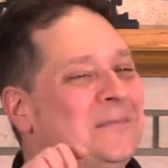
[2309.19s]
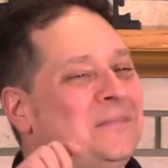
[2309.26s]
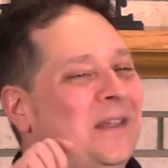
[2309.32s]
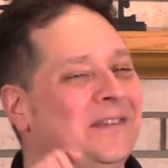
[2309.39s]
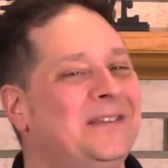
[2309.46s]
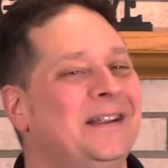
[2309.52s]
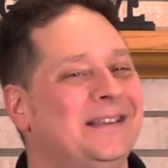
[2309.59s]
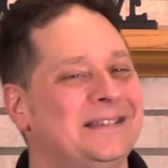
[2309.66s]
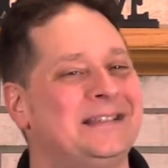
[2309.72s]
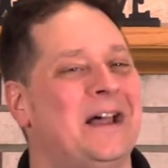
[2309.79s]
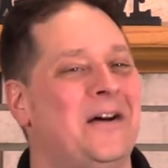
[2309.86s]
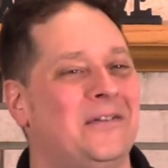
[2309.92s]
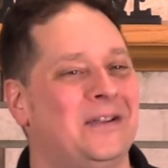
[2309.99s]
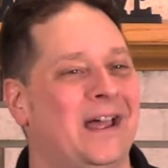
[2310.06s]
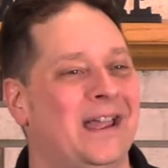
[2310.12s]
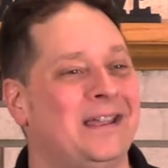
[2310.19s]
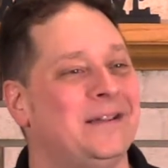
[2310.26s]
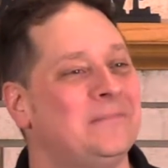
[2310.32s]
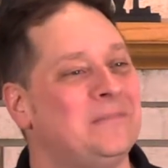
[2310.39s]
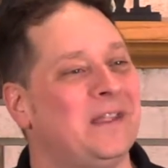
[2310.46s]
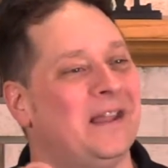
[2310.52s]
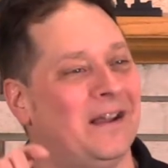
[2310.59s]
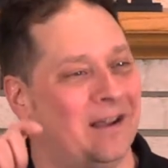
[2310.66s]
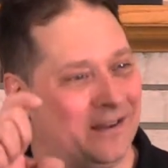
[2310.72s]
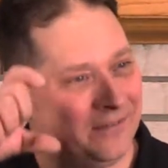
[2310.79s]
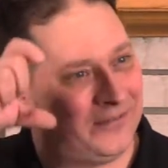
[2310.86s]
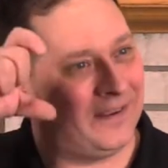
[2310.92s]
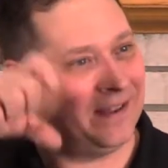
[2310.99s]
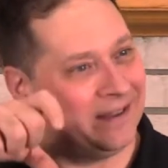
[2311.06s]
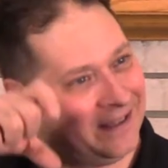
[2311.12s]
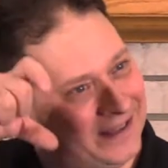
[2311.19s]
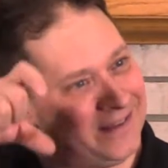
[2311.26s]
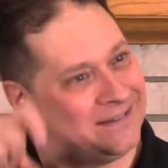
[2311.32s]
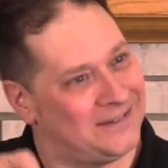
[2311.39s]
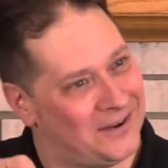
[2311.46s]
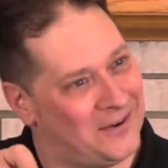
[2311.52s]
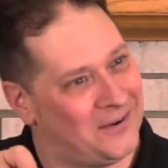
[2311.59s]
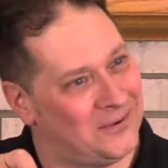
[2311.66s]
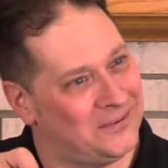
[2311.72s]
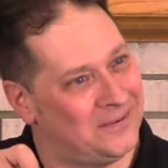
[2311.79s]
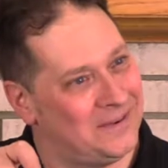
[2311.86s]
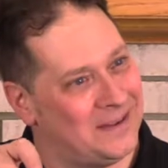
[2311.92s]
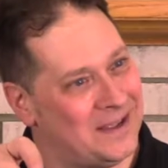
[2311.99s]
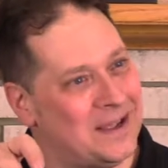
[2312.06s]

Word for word: Doesn't it sound like a fitly stone